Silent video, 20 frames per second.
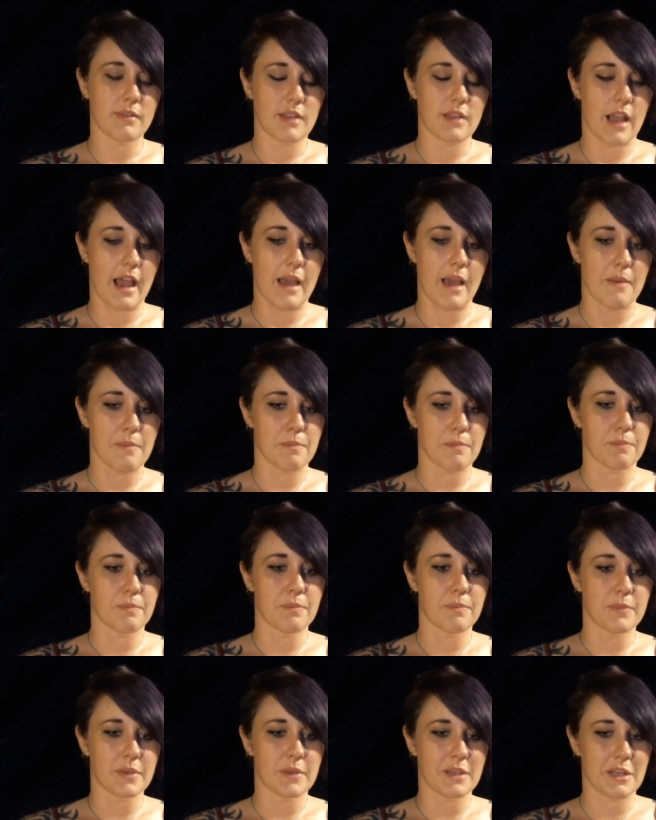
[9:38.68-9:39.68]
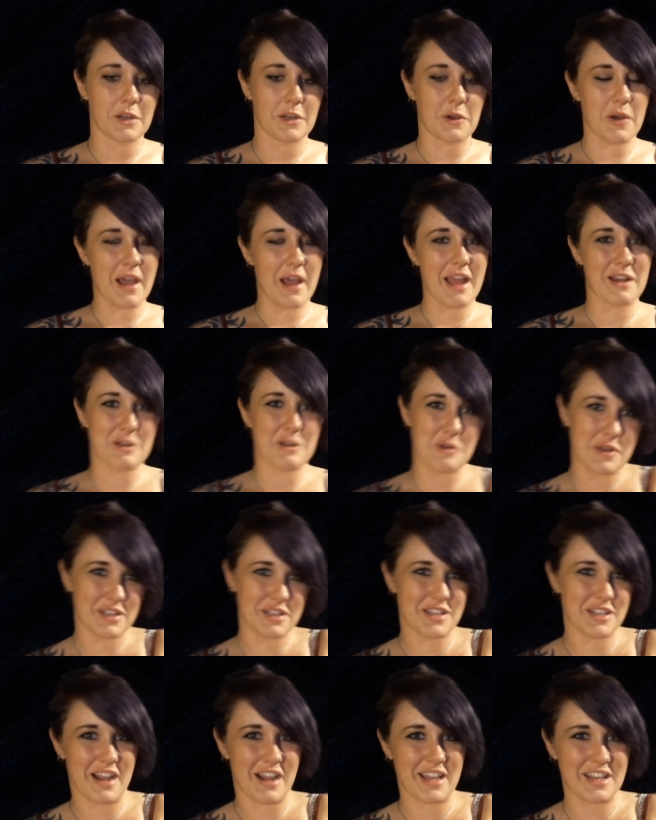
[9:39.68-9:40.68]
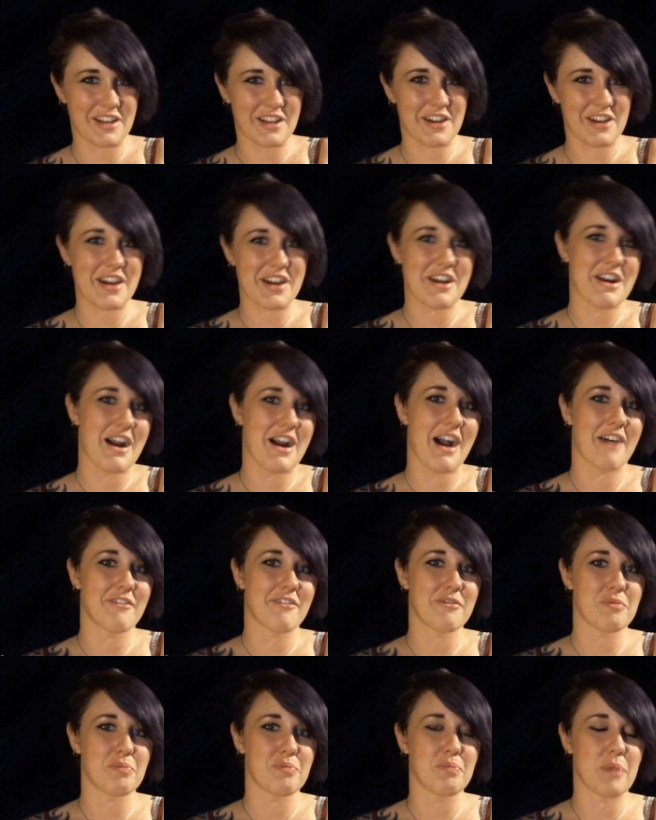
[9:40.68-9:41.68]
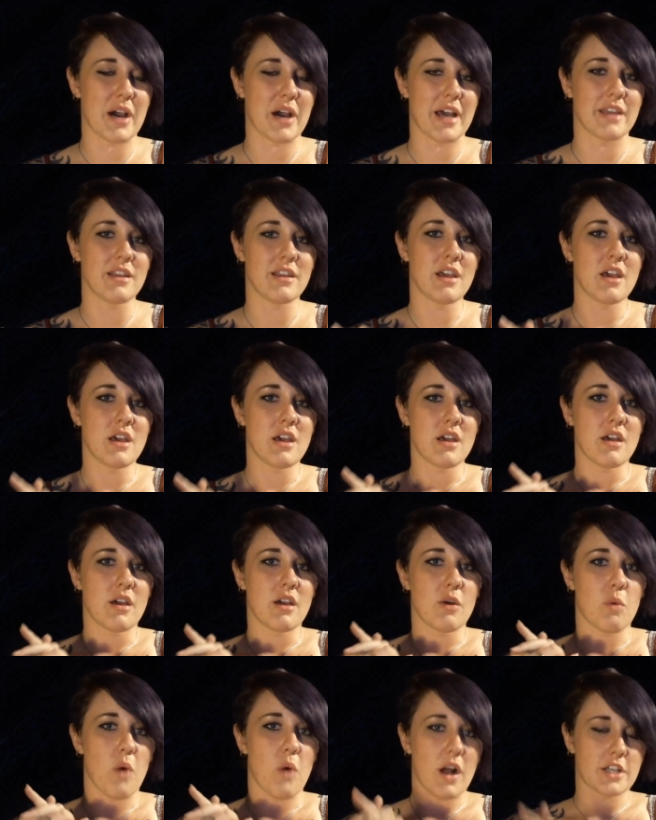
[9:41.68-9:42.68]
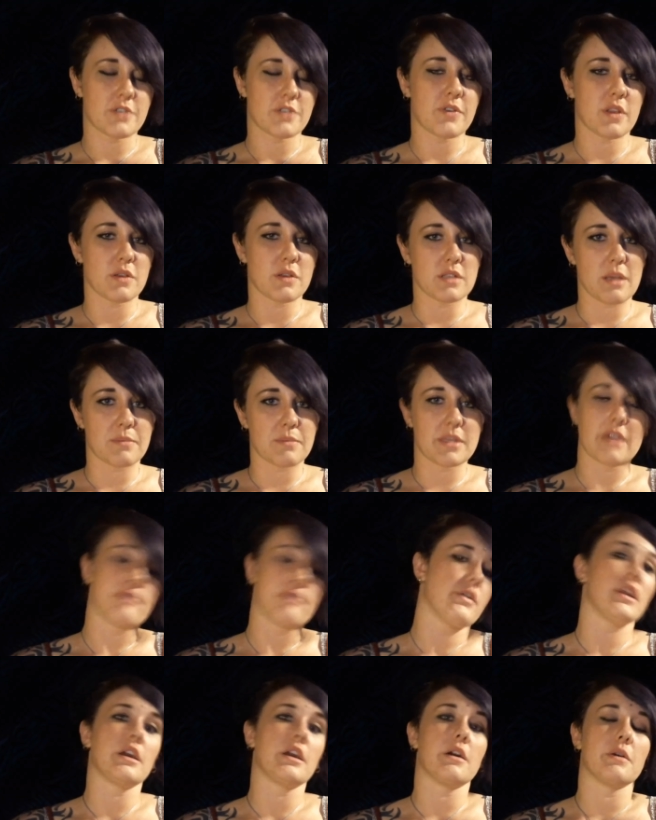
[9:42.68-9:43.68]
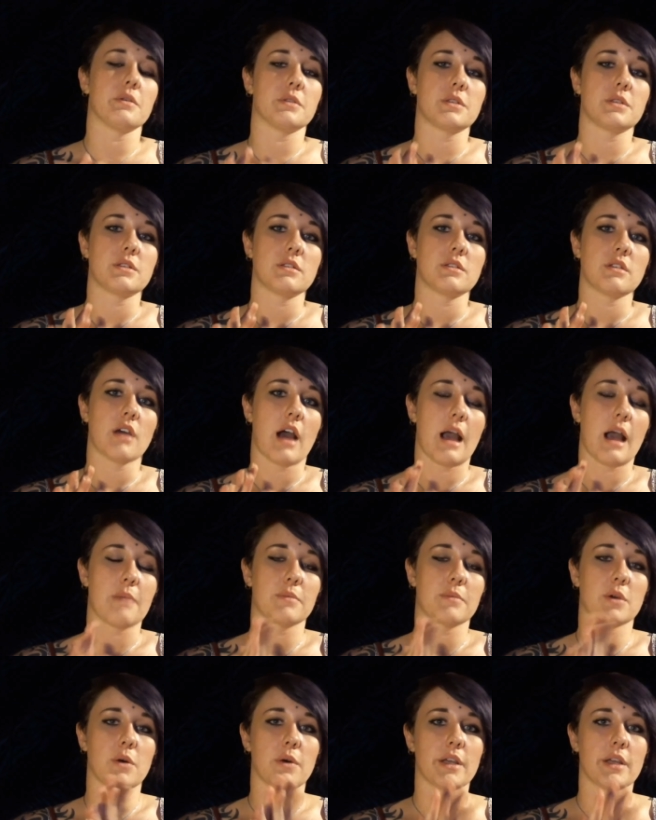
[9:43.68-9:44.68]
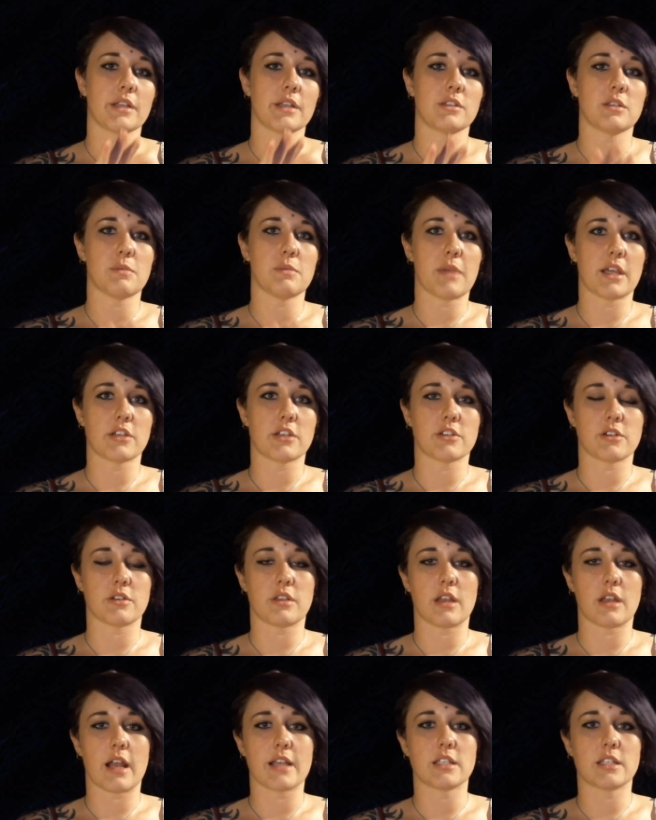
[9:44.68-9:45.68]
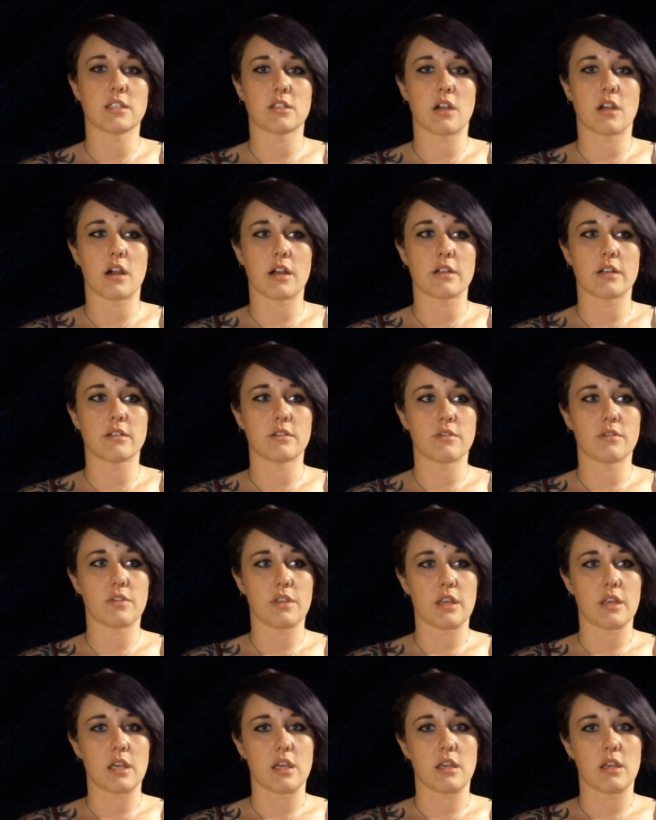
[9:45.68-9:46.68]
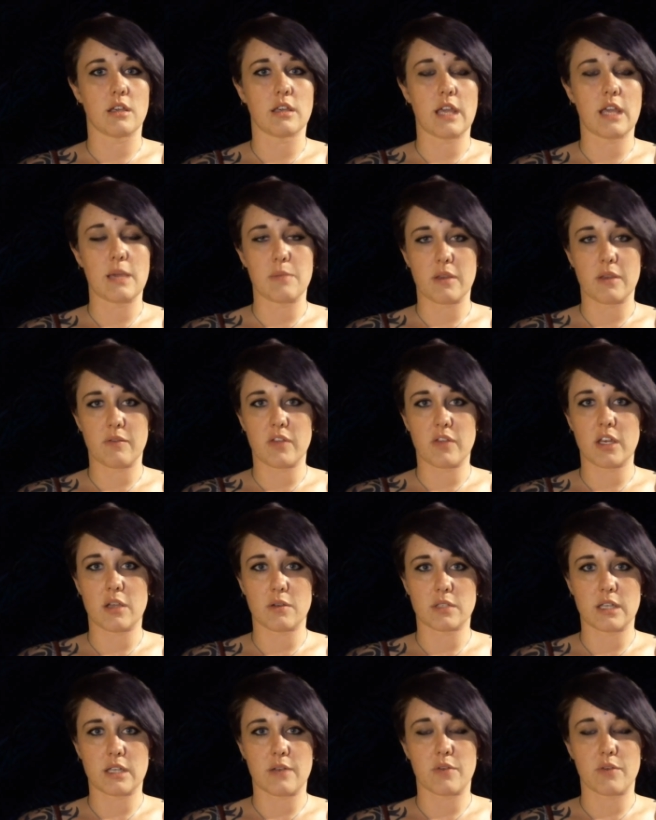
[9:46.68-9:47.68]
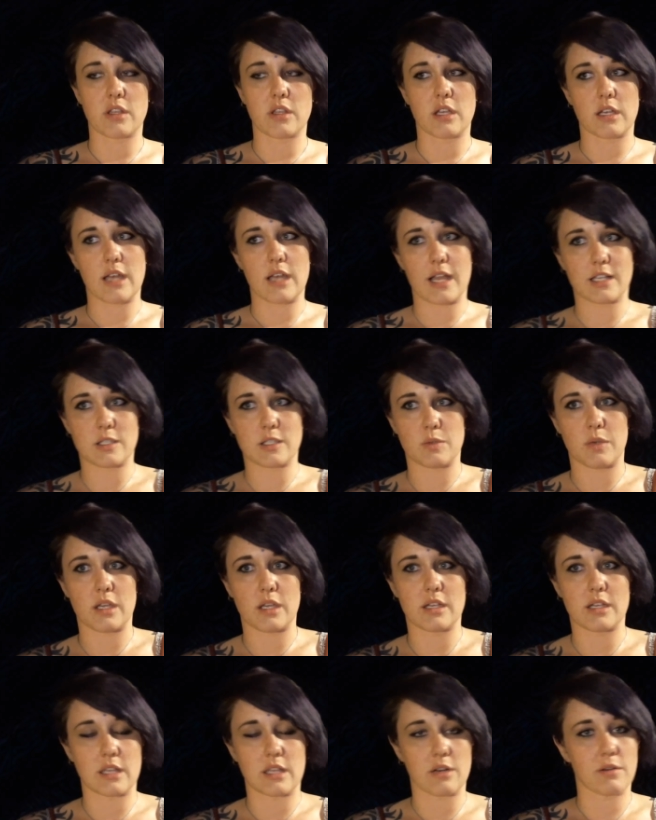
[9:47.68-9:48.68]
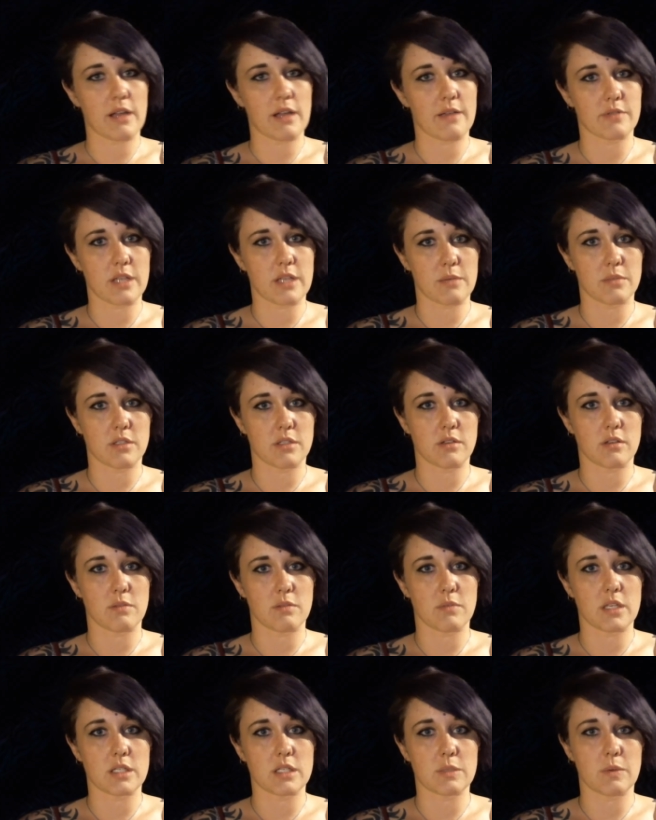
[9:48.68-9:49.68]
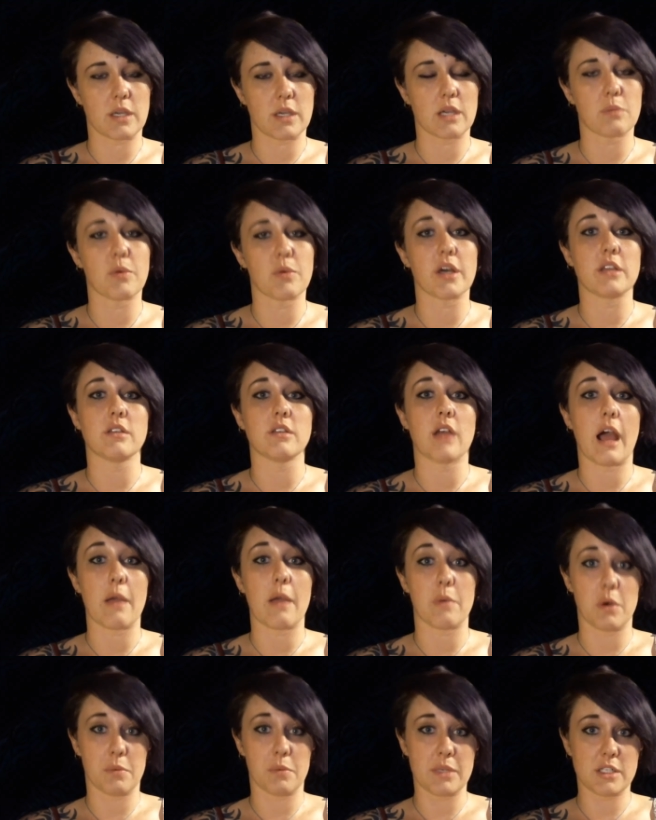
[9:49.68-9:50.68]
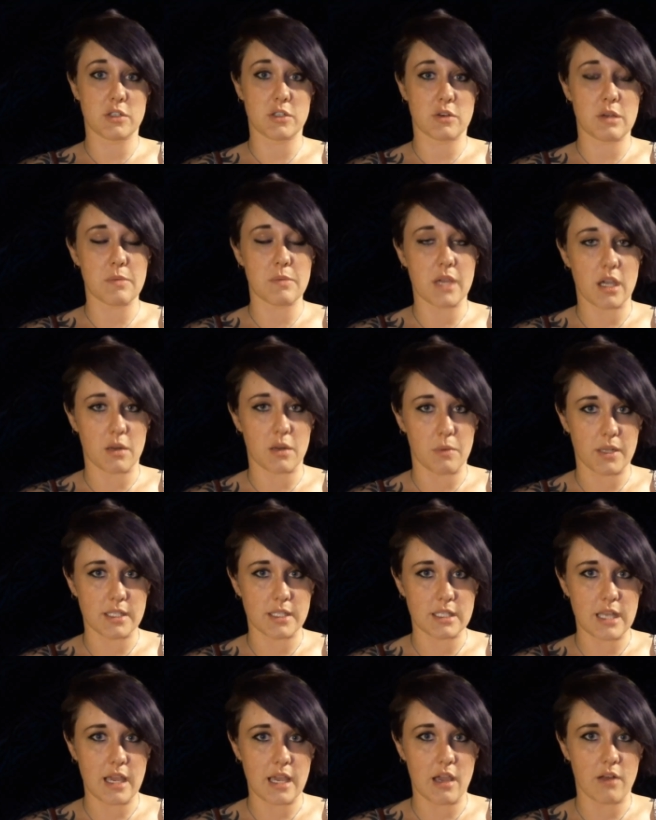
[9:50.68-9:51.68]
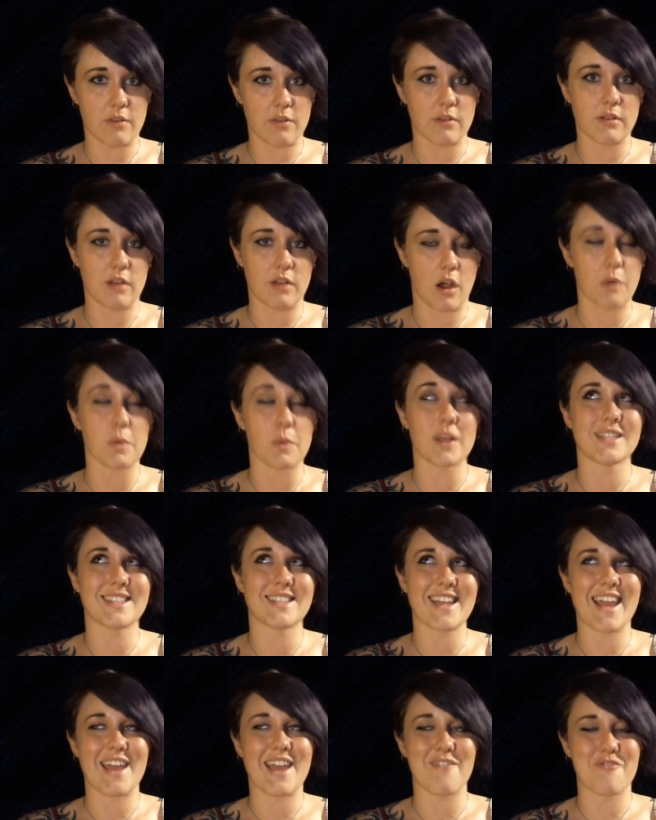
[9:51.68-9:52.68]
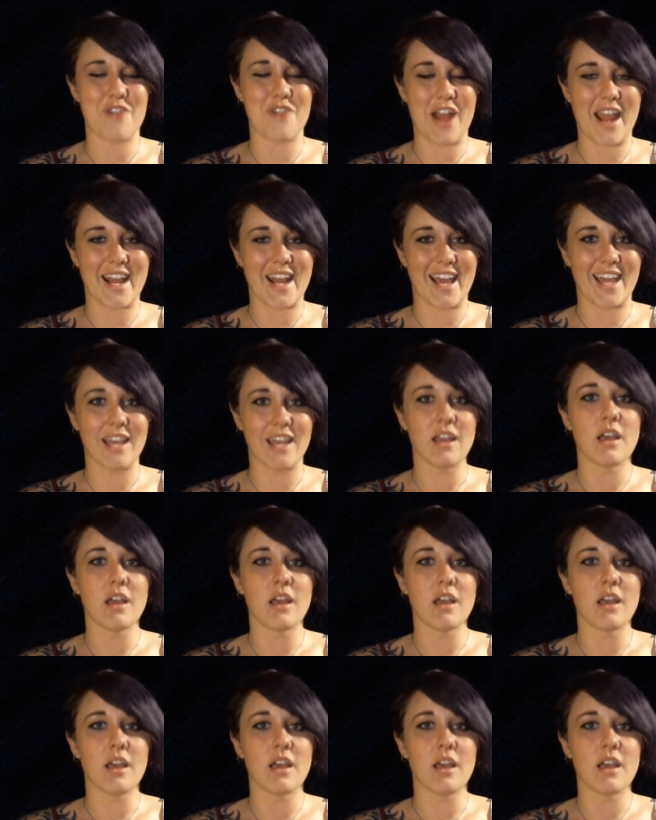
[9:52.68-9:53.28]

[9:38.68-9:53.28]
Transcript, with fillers: I'm going to go ahead and quit talking your ear off, but watch for those update videos. I'm going to make sure that I start the gaming videos and everything next week, because I don't have time to do them this week. But I will be streaming on Wednesday, on Wednesday and Friday.